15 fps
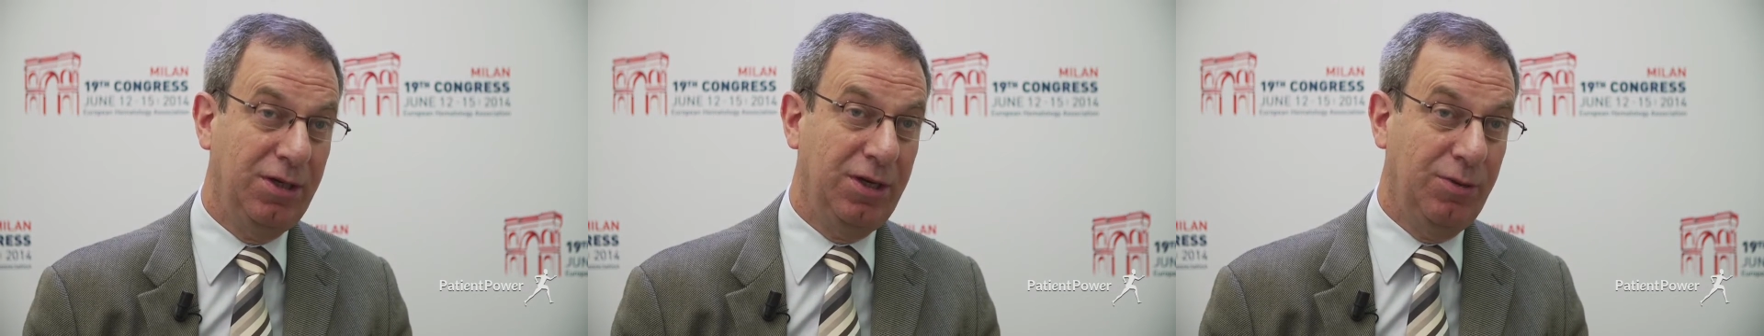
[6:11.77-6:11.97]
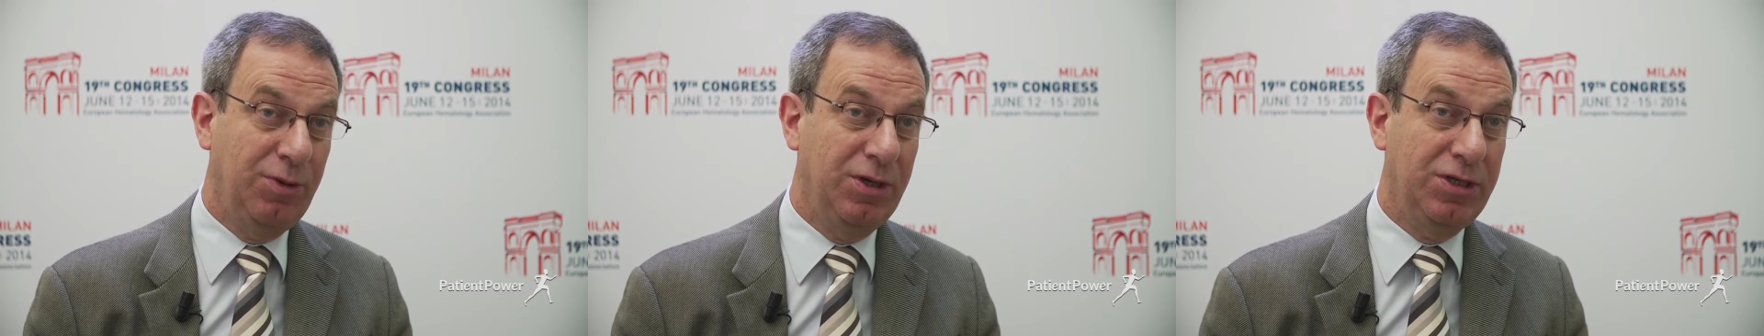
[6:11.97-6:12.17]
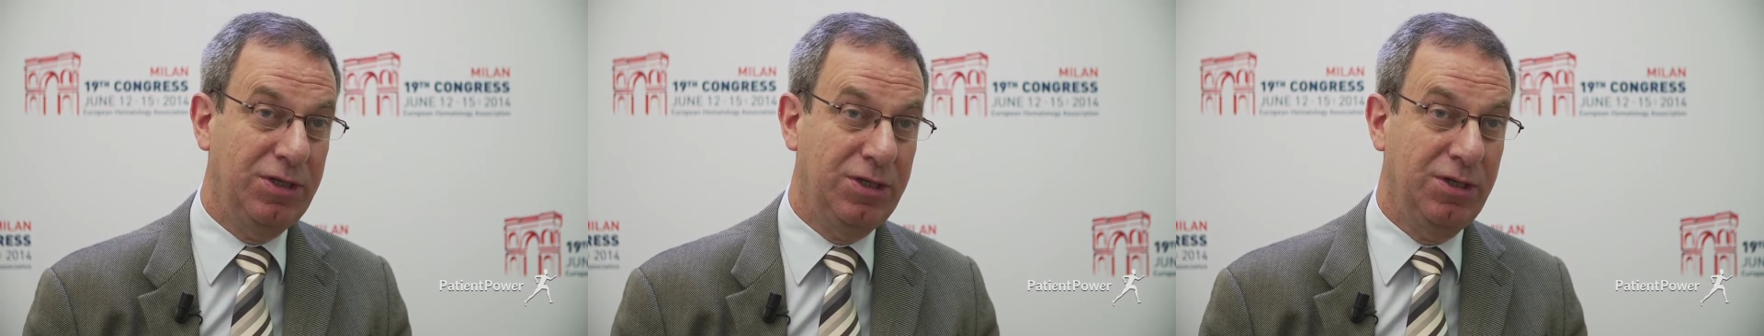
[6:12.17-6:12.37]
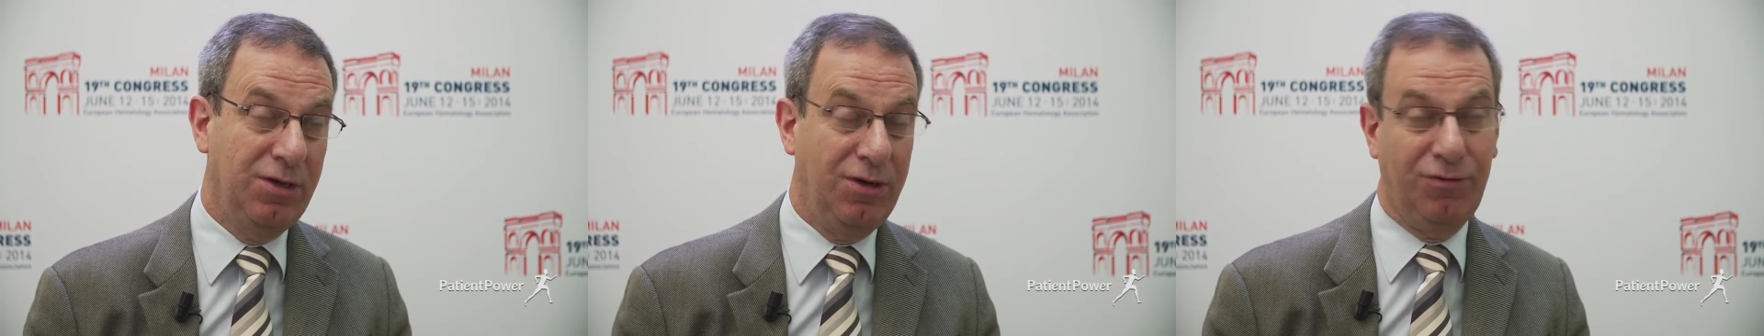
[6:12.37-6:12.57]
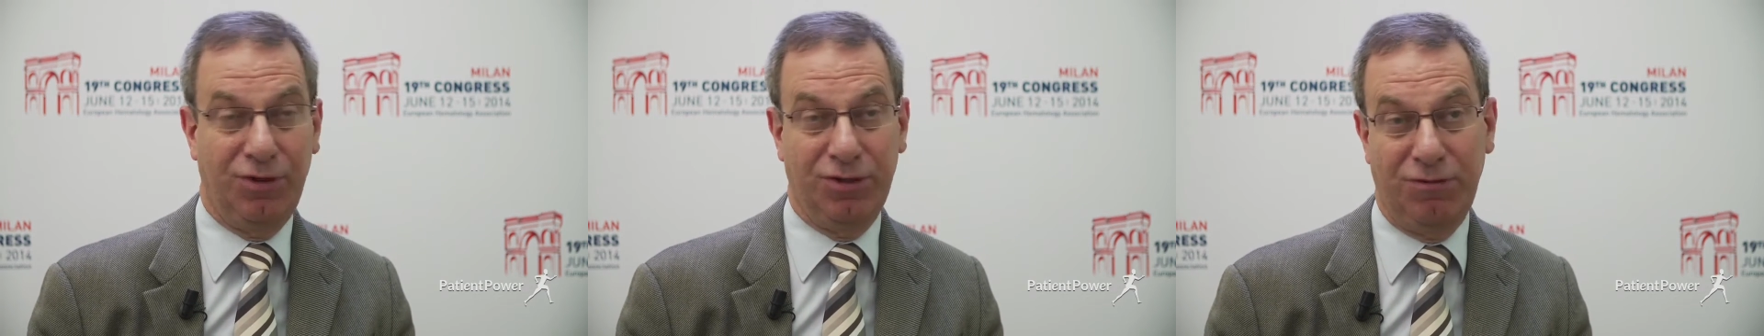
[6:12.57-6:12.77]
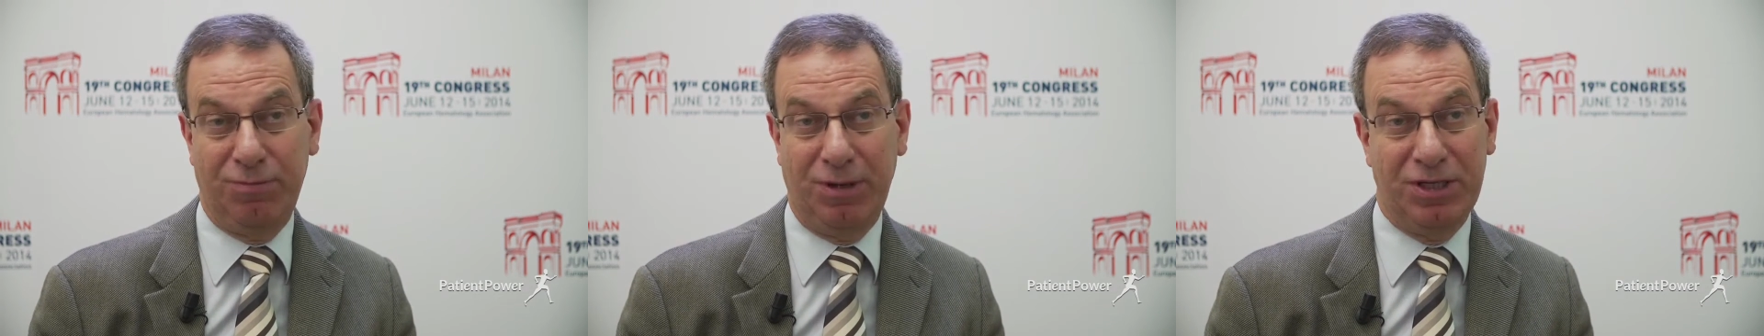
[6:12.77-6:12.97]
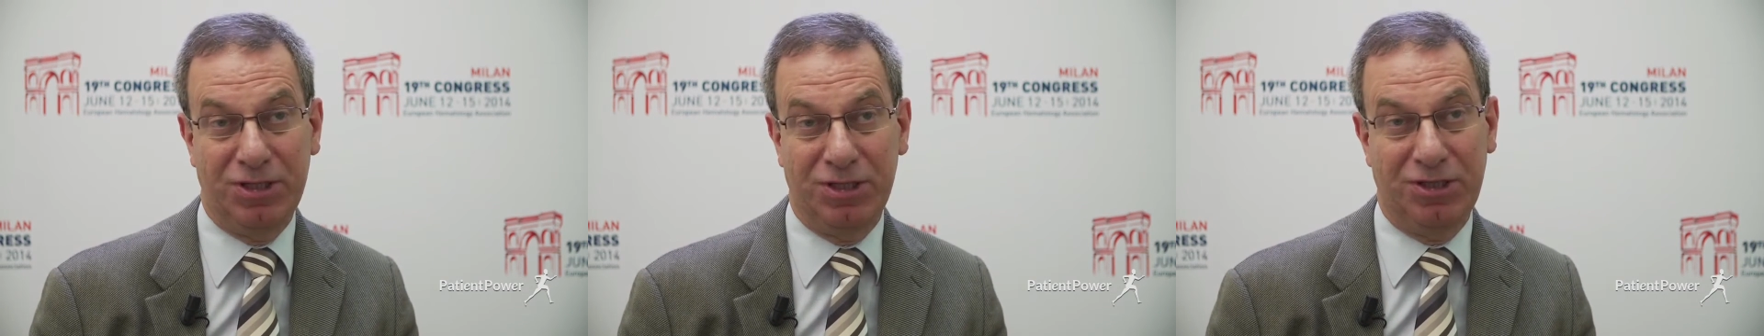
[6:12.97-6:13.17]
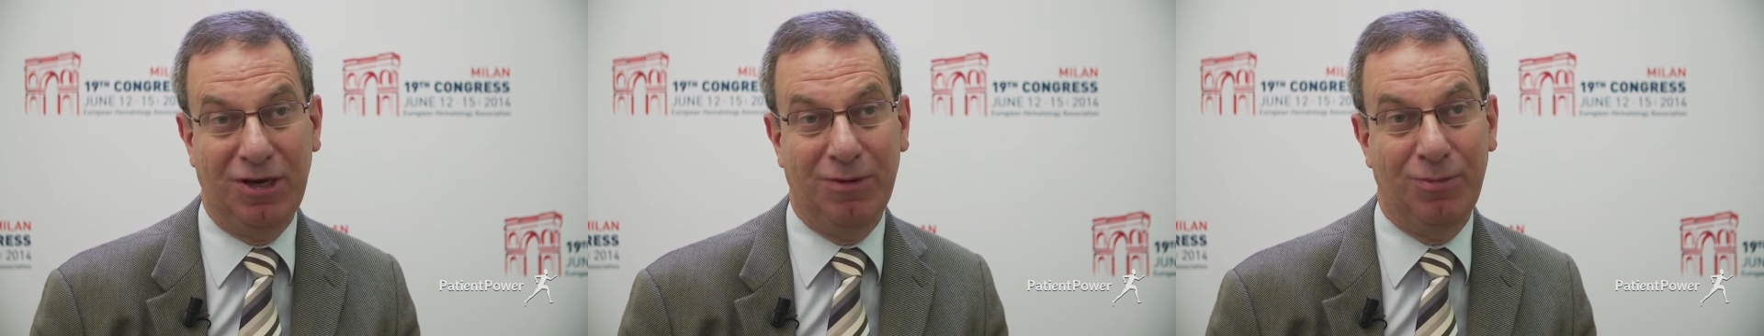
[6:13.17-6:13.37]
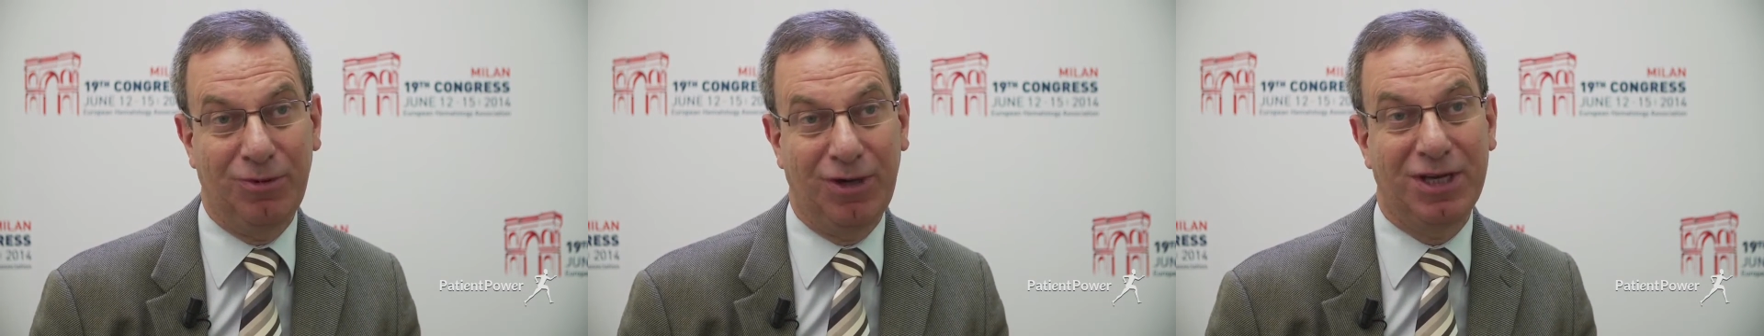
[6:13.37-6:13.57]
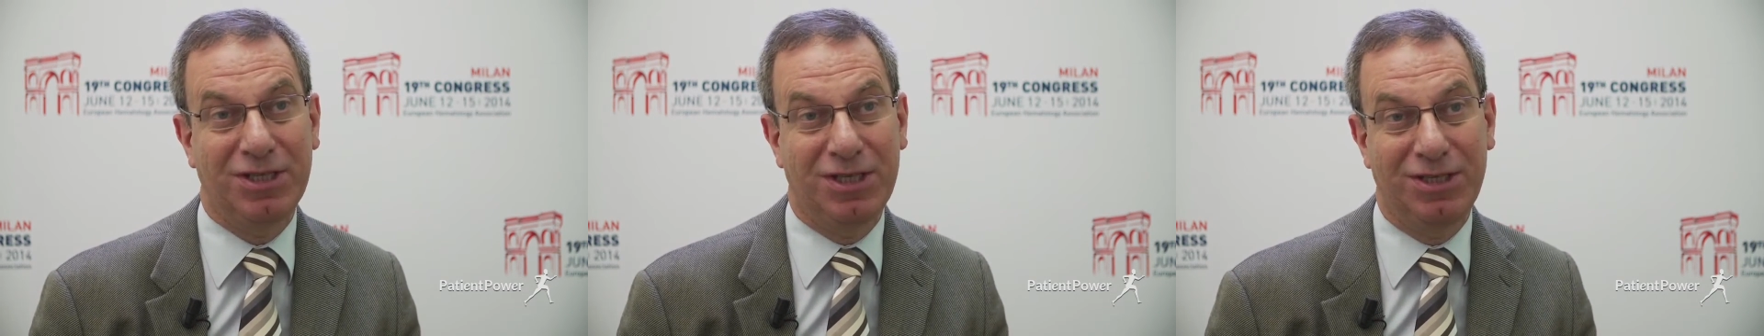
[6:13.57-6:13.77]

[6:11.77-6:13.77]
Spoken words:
which, of course, if patients don't progress,